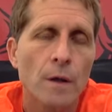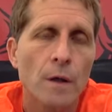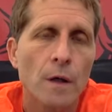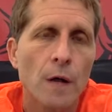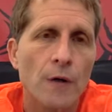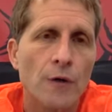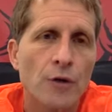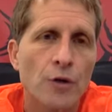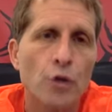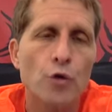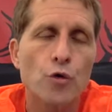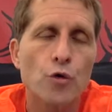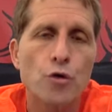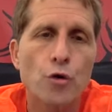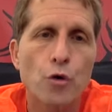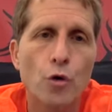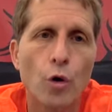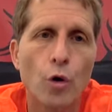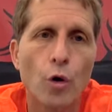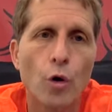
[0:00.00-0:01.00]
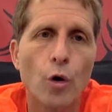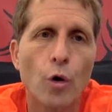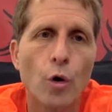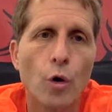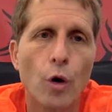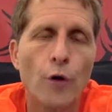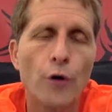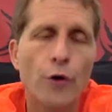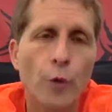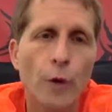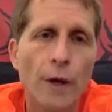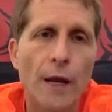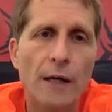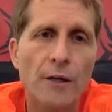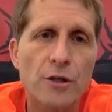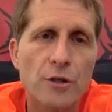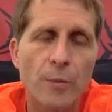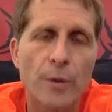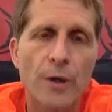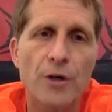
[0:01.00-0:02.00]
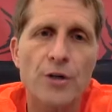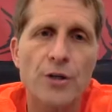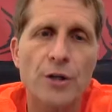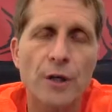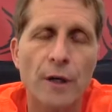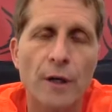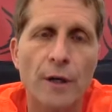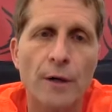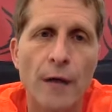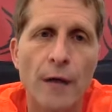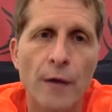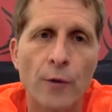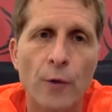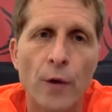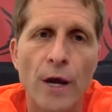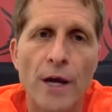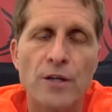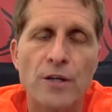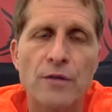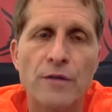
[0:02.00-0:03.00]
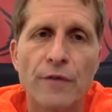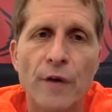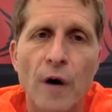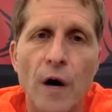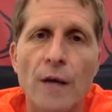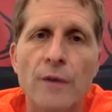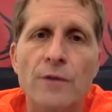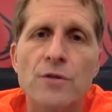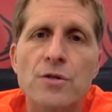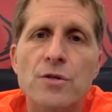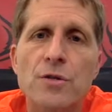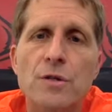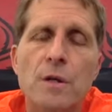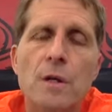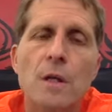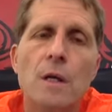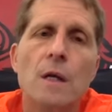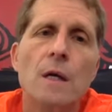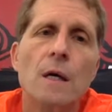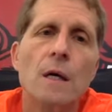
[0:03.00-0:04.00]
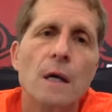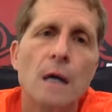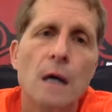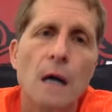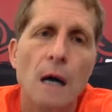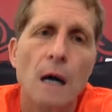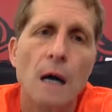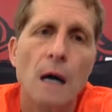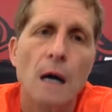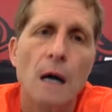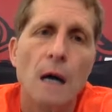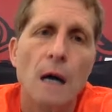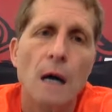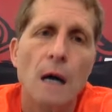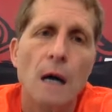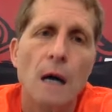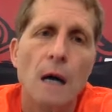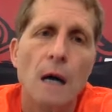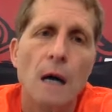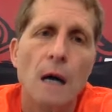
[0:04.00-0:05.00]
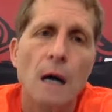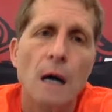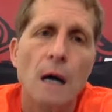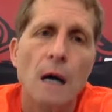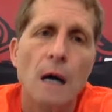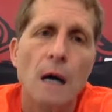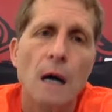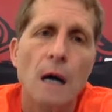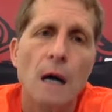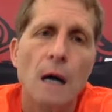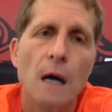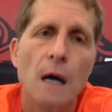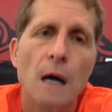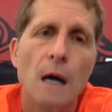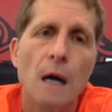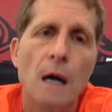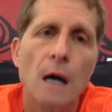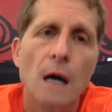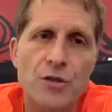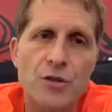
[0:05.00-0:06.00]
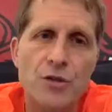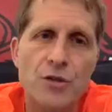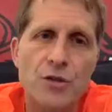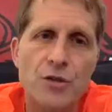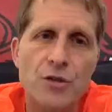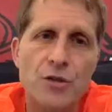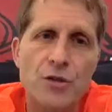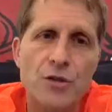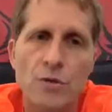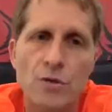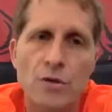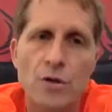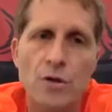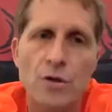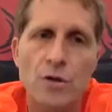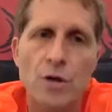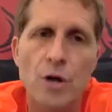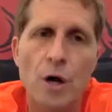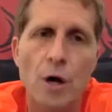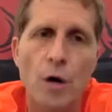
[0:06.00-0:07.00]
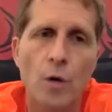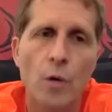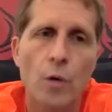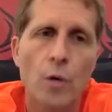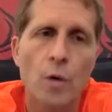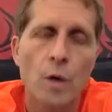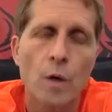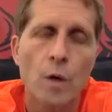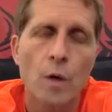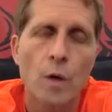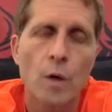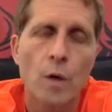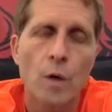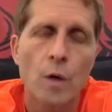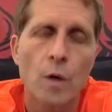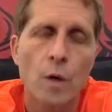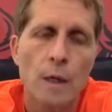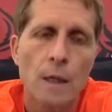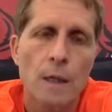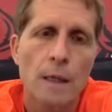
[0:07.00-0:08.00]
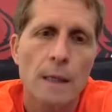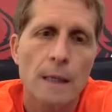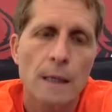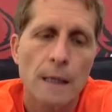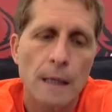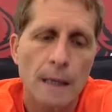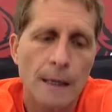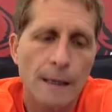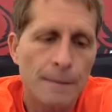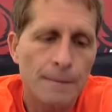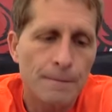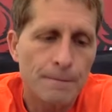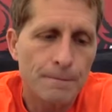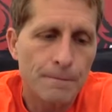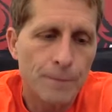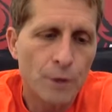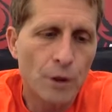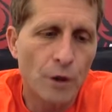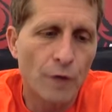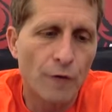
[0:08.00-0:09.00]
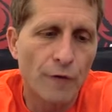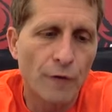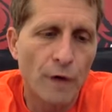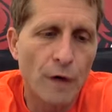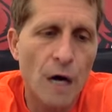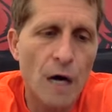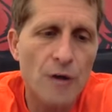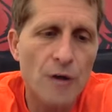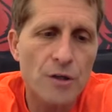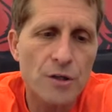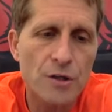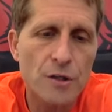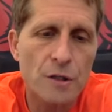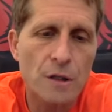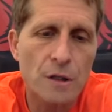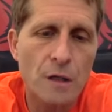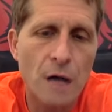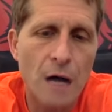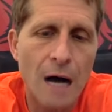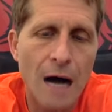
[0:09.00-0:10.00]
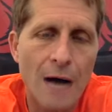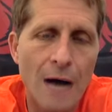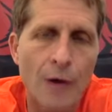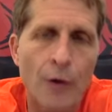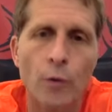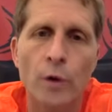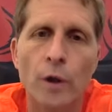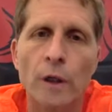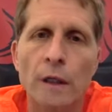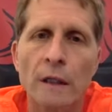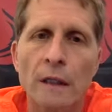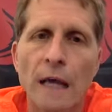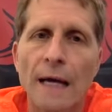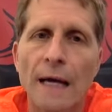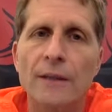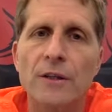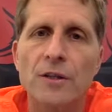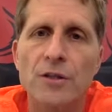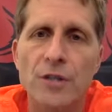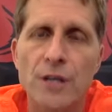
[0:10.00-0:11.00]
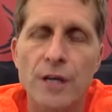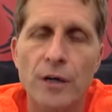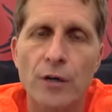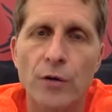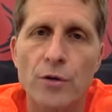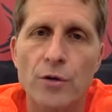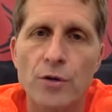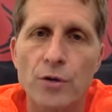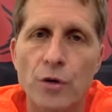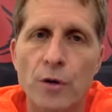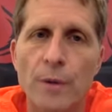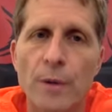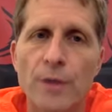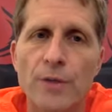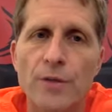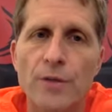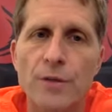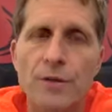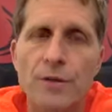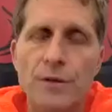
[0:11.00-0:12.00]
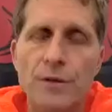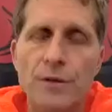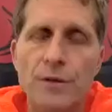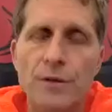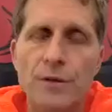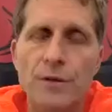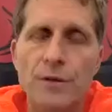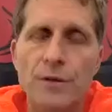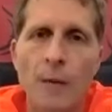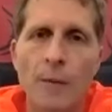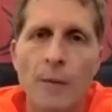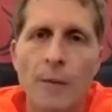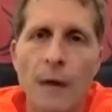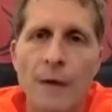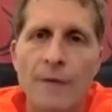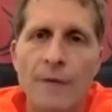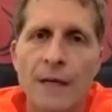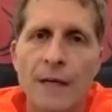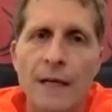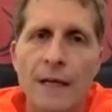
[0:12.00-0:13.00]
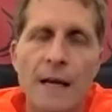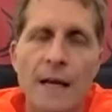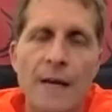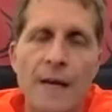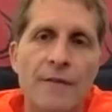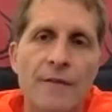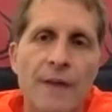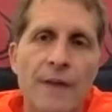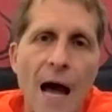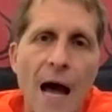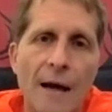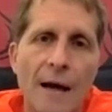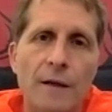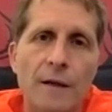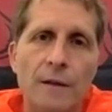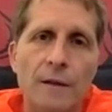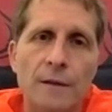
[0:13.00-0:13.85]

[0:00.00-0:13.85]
II school, or do an exhibition and raise funds for natural disaster type things. And so, you know, for us, I don't really like the secret scrimmage. I did it at Nevada